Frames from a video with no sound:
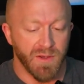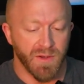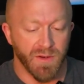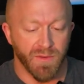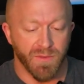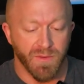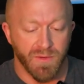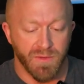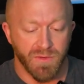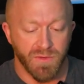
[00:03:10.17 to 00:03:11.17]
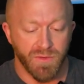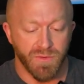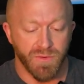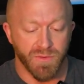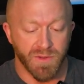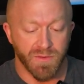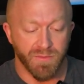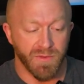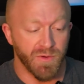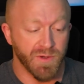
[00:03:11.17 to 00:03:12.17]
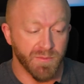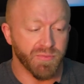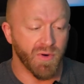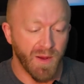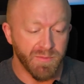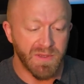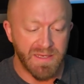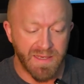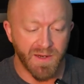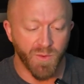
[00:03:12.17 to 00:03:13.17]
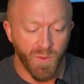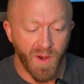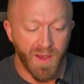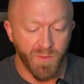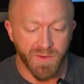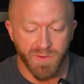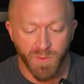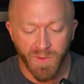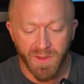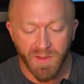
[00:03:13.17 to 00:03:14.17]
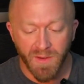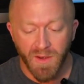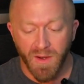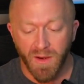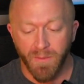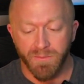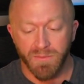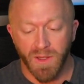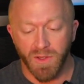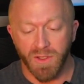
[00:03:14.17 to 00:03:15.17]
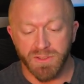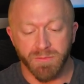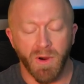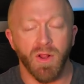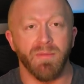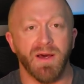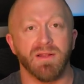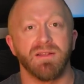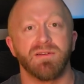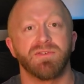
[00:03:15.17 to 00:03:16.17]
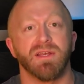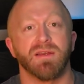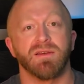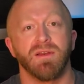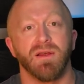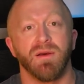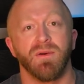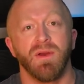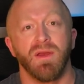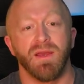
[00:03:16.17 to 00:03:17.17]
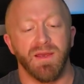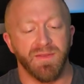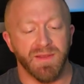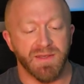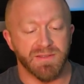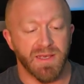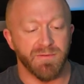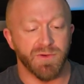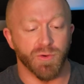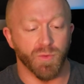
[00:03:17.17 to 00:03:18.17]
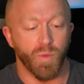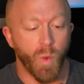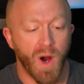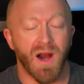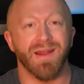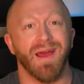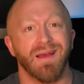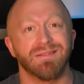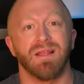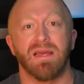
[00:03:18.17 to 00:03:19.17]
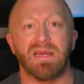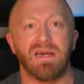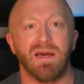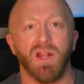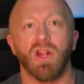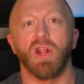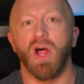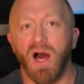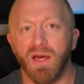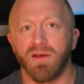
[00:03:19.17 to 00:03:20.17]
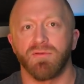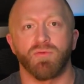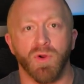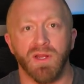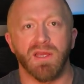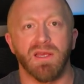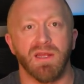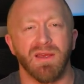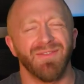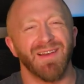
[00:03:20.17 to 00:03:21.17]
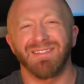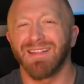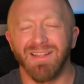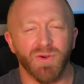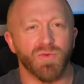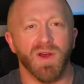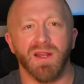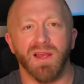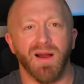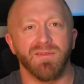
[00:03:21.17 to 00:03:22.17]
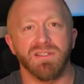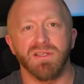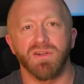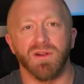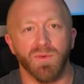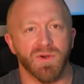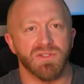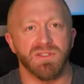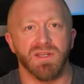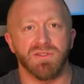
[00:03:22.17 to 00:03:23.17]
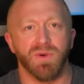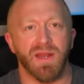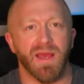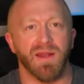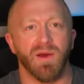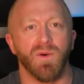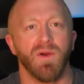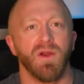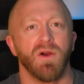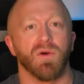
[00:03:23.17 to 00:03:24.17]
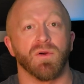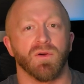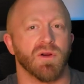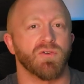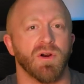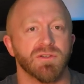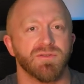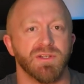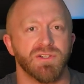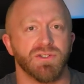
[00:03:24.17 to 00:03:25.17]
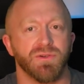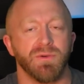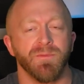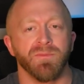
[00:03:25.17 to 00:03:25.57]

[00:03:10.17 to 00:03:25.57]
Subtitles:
You could probably get away with doing a small amount of lifting, in these, if your WOD has like a lot of running in it. If it has a little running, obviously you're going to want to stick to a Nano or a CrossFit shoe